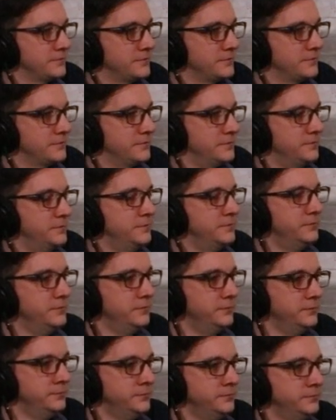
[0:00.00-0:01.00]

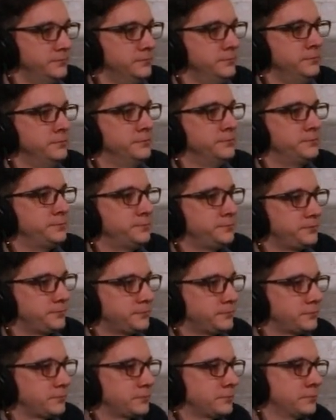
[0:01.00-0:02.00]

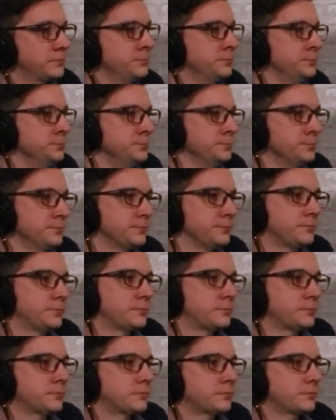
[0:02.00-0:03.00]

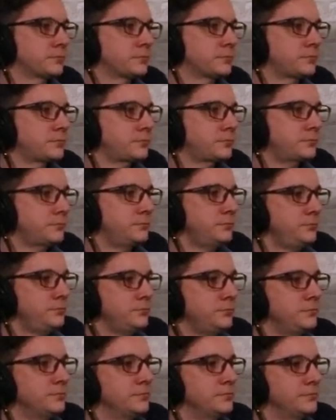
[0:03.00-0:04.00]

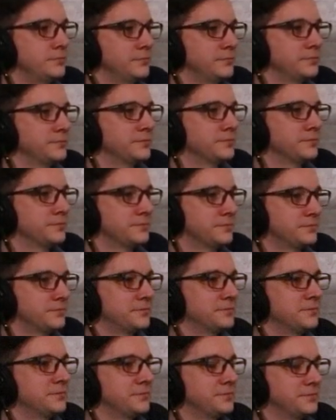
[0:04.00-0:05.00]

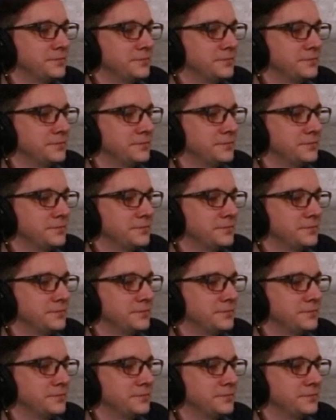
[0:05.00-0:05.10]
[no speech]